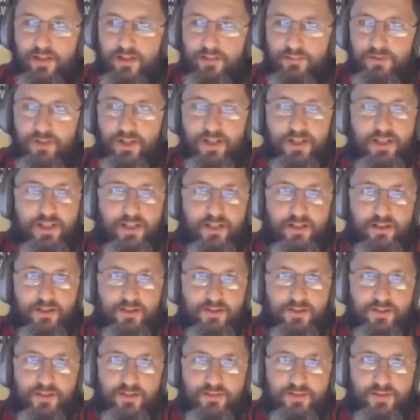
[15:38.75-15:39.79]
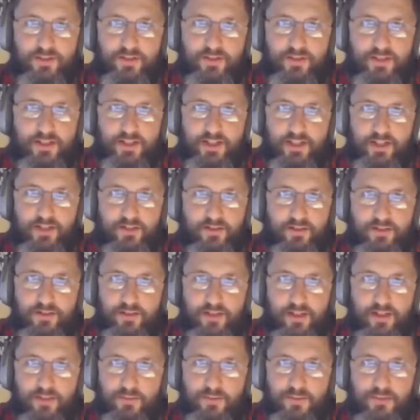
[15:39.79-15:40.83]
I'm trying to get other stuff done right now,
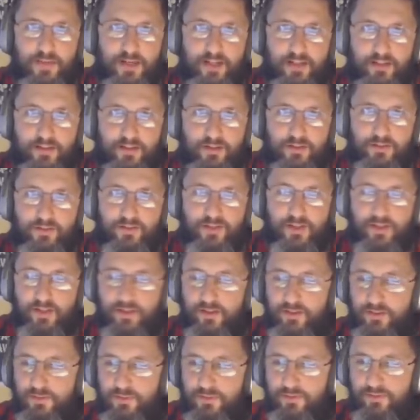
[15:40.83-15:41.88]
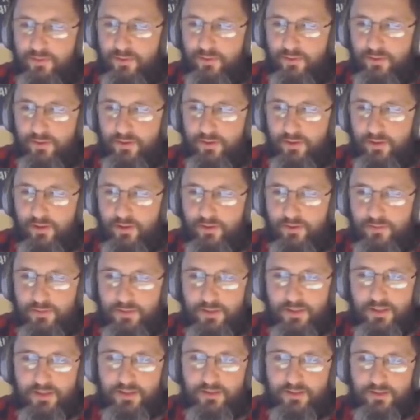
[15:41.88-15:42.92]
and I'll be back to doing videos before real long,
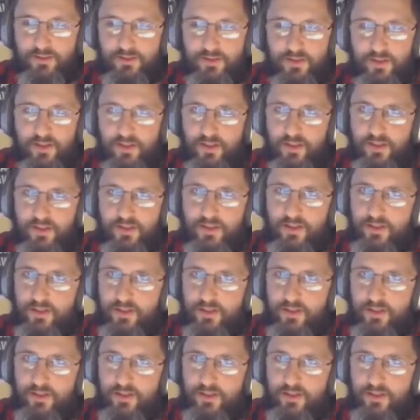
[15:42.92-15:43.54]
but it's just